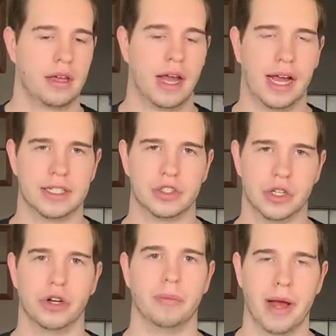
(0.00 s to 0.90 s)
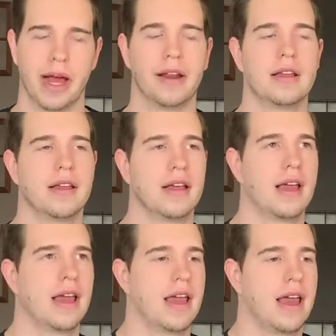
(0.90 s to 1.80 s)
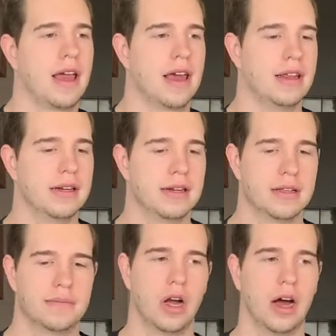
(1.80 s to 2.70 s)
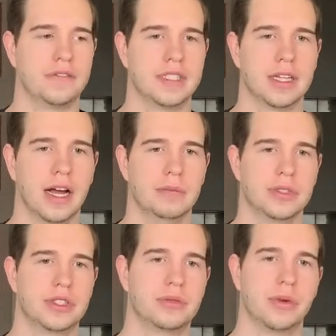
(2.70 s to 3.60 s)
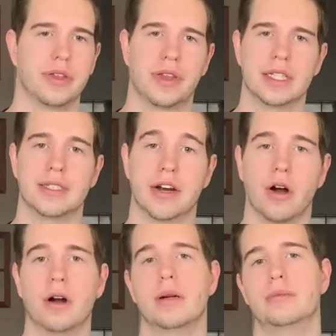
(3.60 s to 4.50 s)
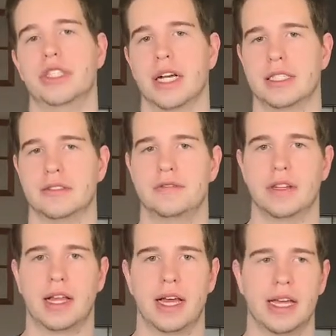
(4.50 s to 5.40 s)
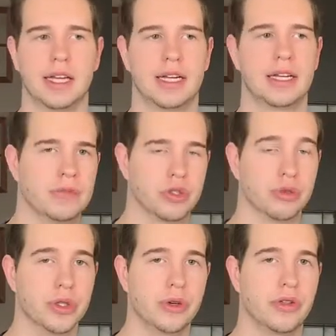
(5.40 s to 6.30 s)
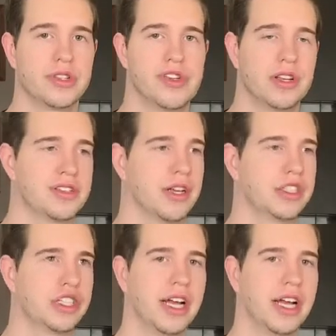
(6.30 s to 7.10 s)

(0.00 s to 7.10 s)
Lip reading: as good or bad. And oftentimes with things that are objective, like truths such